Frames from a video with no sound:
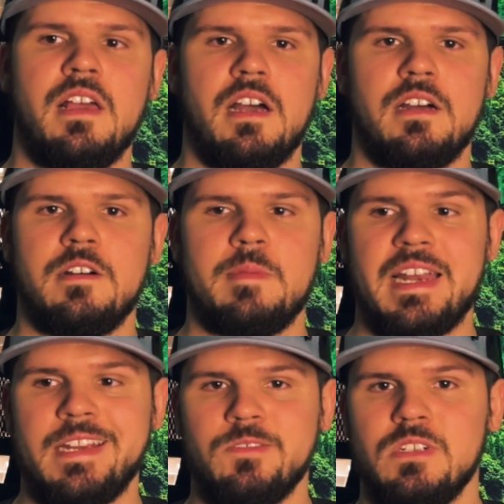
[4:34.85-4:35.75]

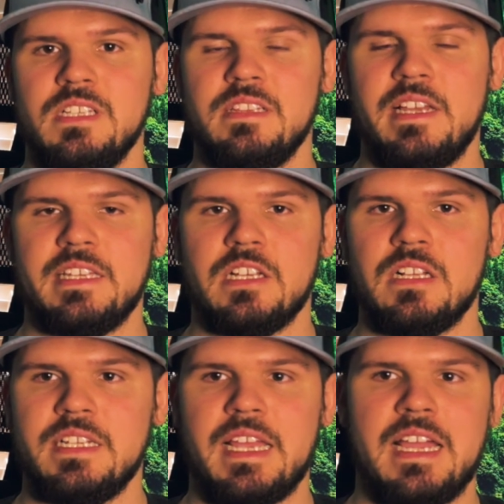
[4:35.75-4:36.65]
and I really like the
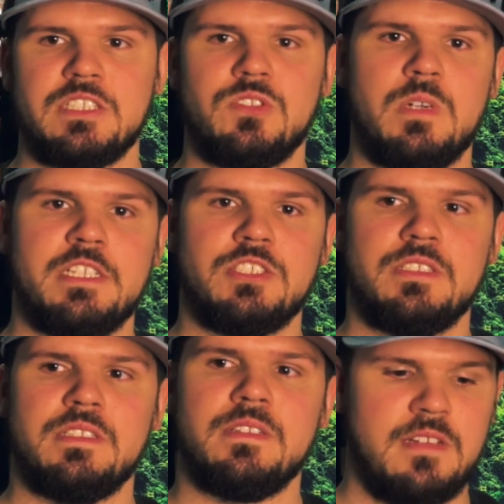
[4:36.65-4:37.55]
click actuation.